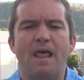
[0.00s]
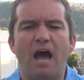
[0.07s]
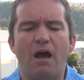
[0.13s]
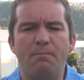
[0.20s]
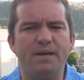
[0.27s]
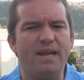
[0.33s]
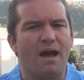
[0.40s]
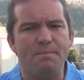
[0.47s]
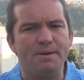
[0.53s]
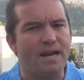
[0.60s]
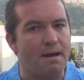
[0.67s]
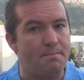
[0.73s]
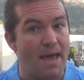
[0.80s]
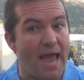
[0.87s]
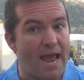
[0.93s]

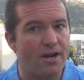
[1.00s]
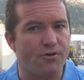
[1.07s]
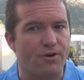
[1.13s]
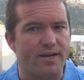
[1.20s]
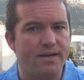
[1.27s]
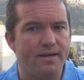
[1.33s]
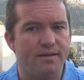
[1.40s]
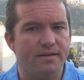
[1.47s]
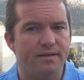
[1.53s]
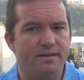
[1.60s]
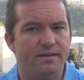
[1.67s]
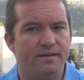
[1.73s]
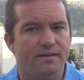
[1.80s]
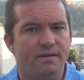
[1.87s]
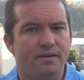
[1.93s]
I'm angry,
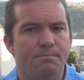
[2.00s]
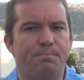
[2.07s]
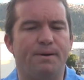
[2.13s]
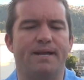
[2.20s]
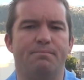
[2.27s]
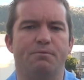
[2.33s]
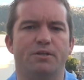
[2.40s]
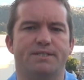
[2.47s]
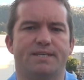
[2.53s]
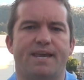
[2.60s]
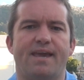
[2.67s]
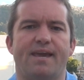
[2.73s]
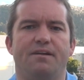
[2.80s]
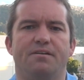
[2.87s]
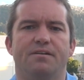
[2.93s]
but I'm not
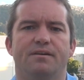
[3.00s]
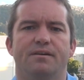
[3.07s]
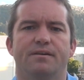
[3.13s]
scared.